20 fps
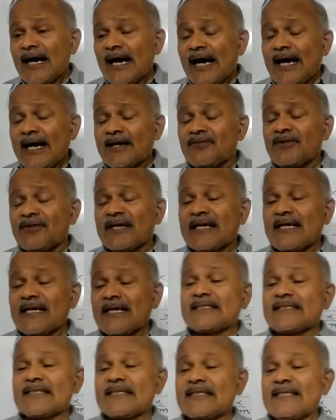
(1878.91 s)
and we can
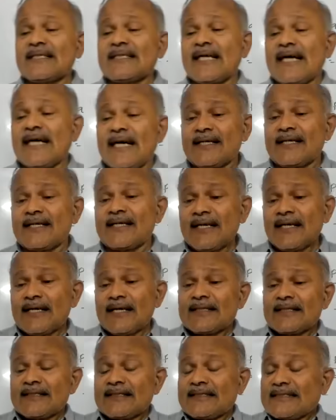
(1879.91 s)
see that
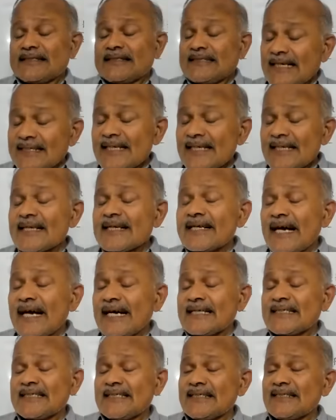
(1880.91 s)
certain
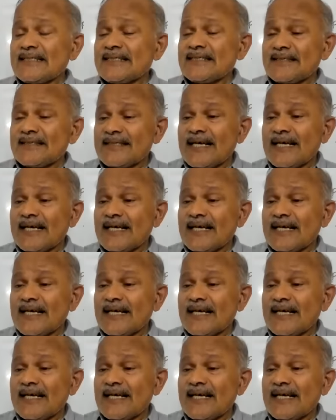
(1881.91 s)
reactions,